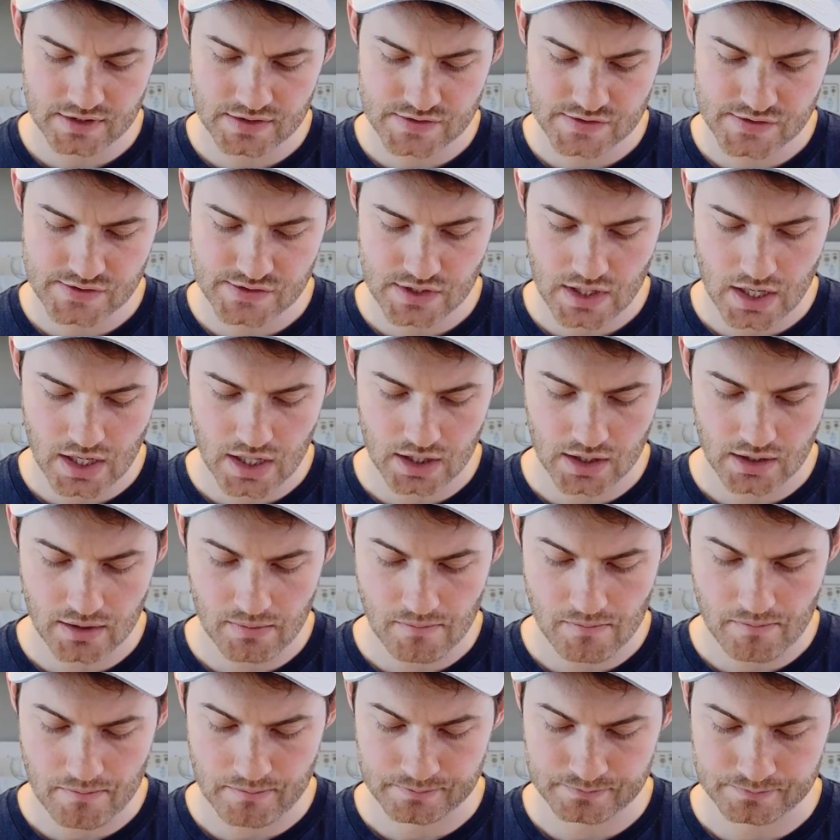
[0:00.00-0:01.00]

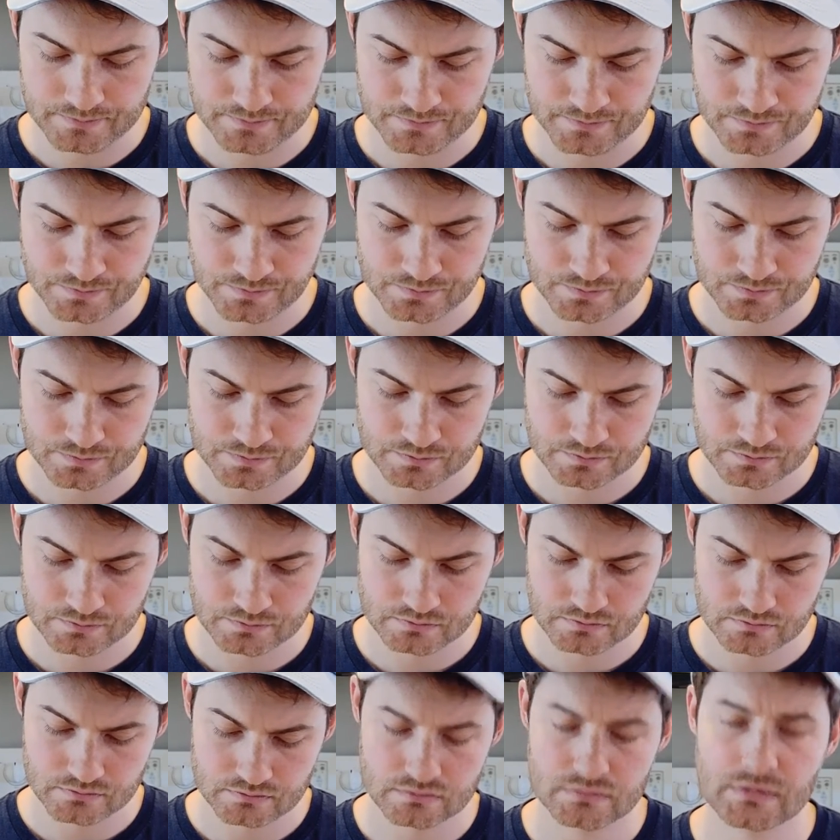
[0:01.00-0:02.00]
some,
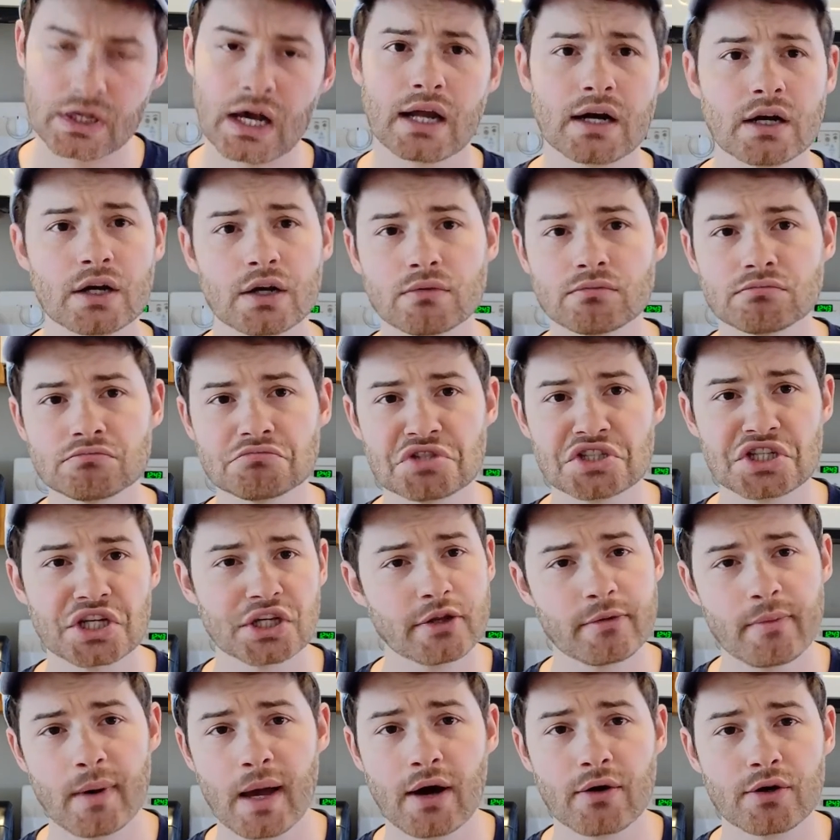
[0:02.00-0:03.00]
I don't know,
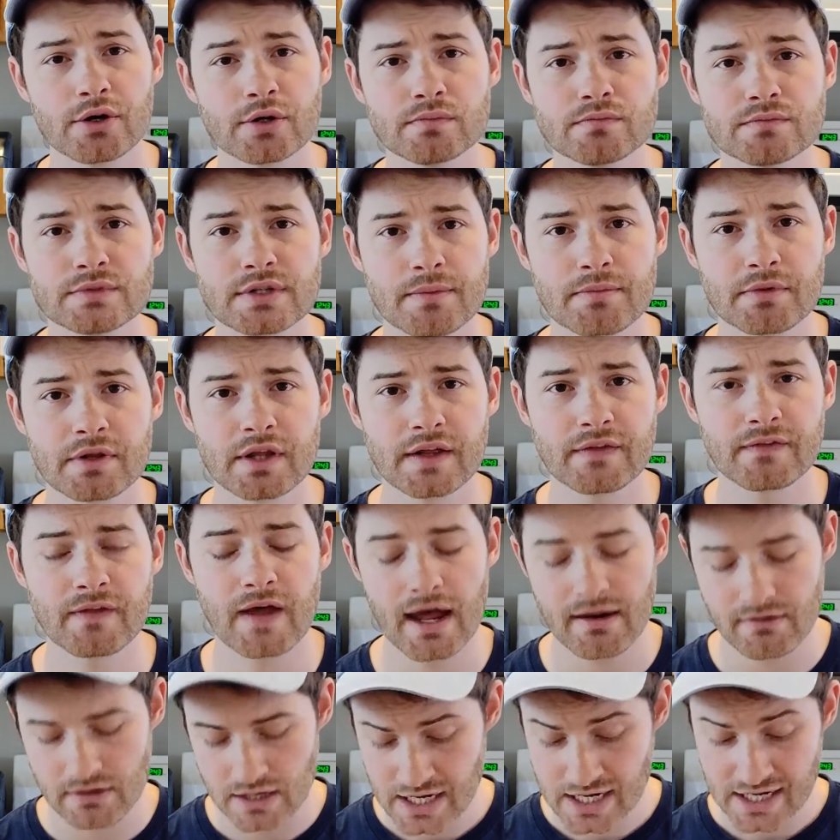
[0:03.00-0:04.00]
chili powder, something like
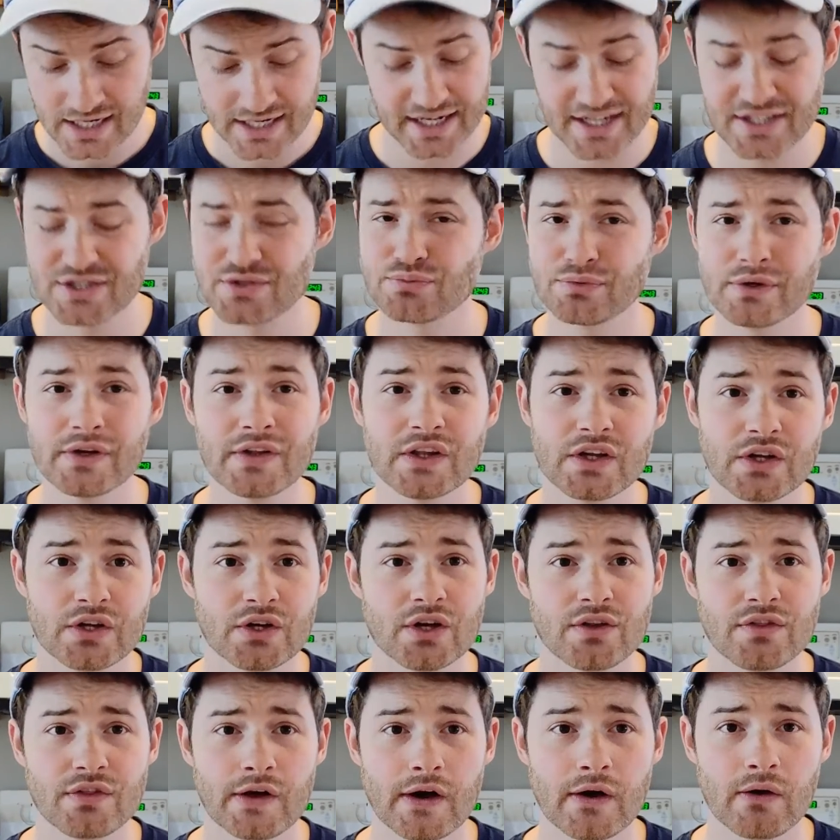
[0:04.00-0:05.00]
that. It's really
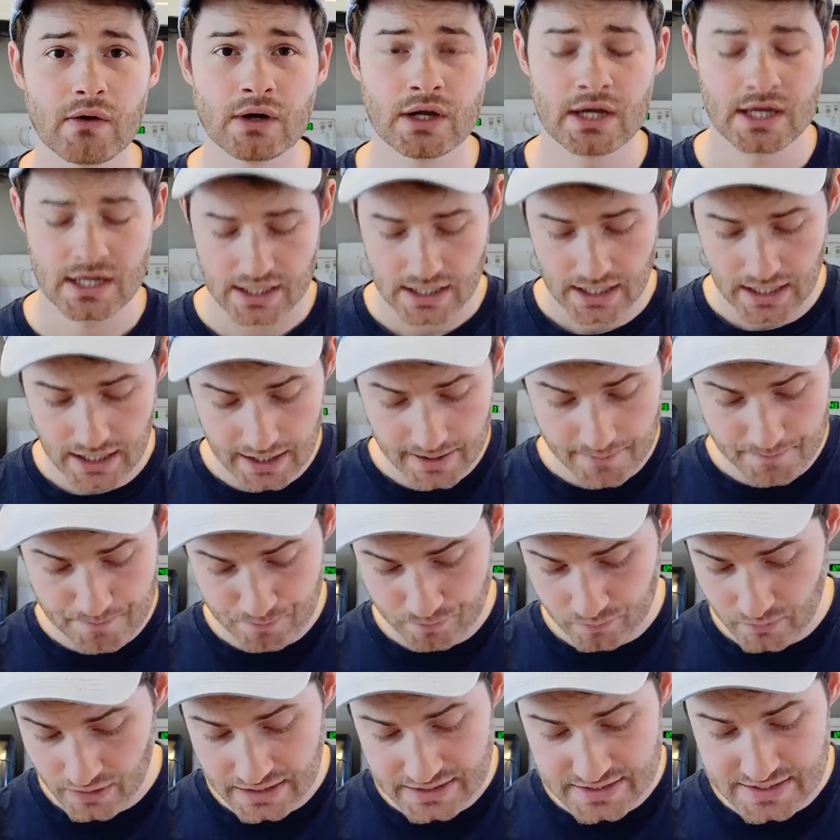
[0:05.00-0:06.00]
good though.
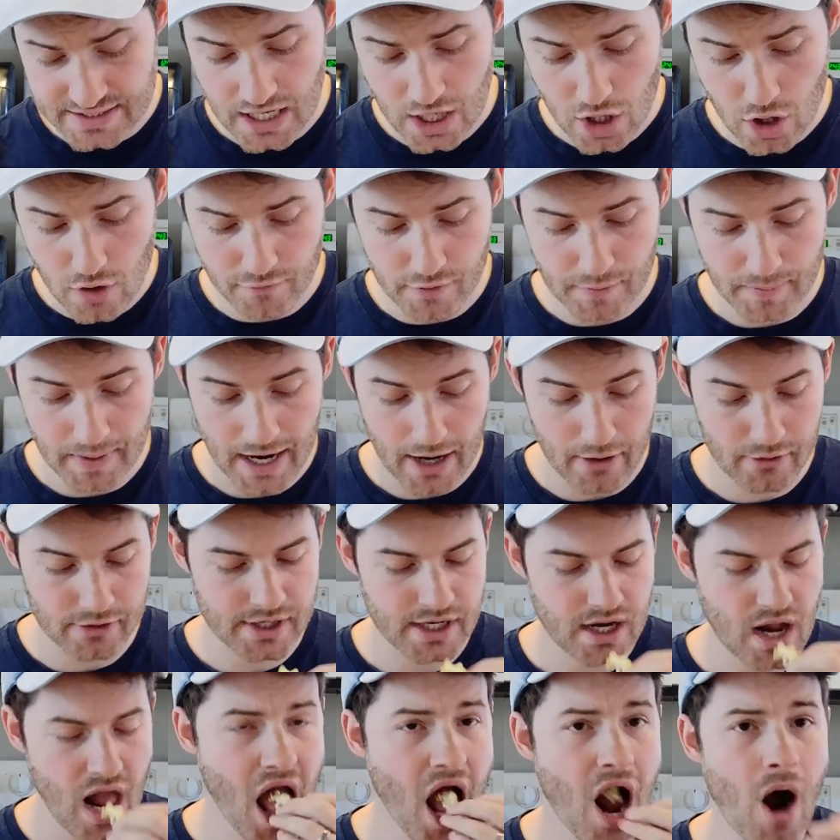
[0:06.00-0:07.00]
It's not
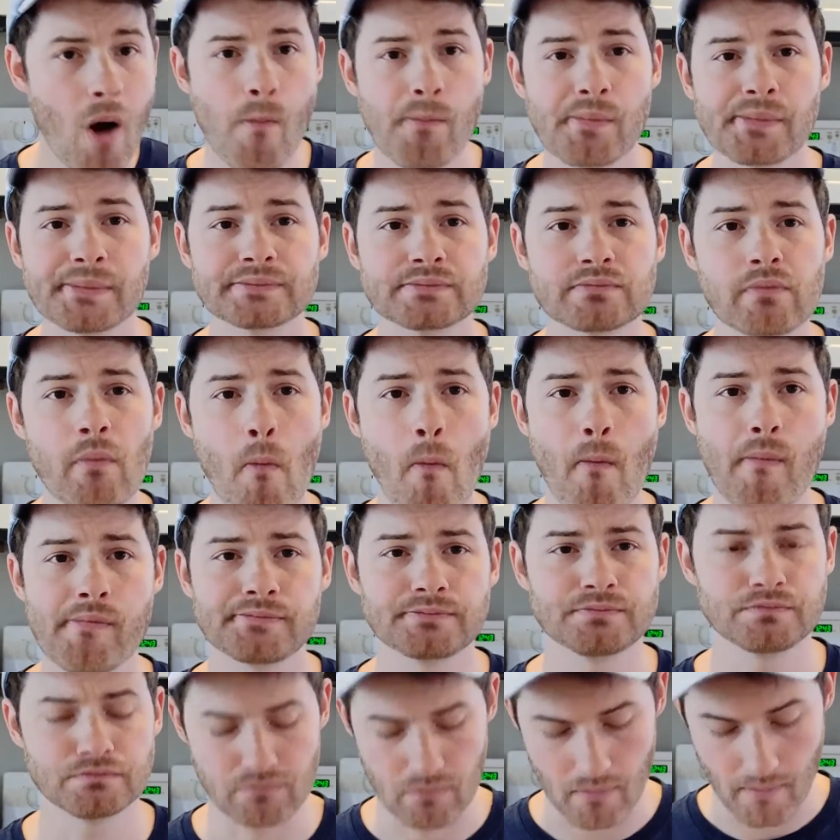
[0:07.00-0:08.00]
overpowering.
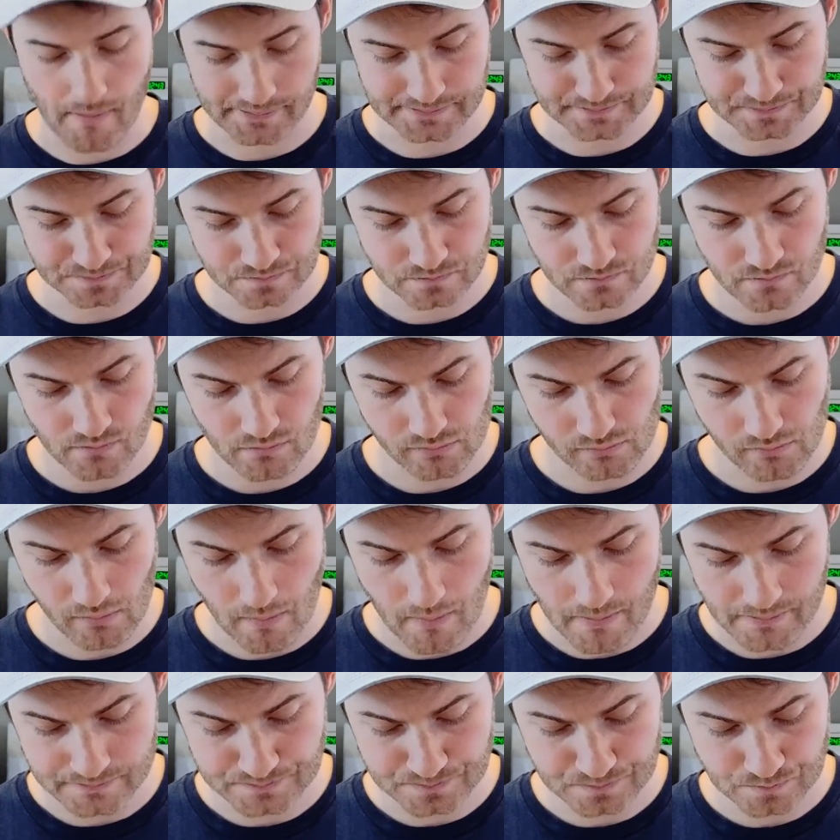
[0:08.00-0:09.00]
And
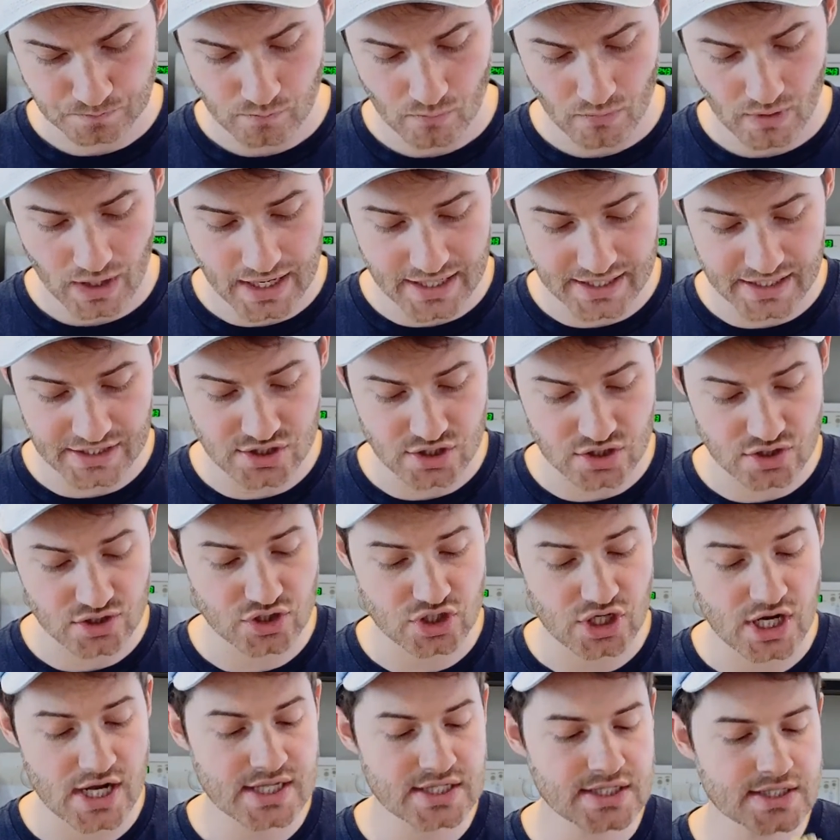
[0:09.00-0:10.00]
it's
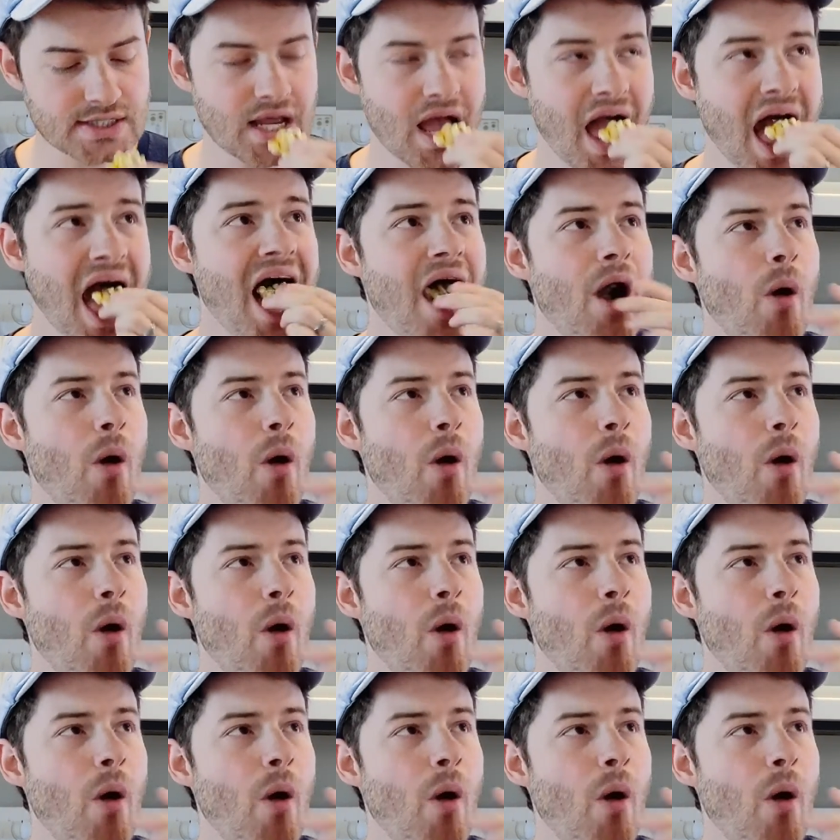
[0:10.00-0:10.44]
just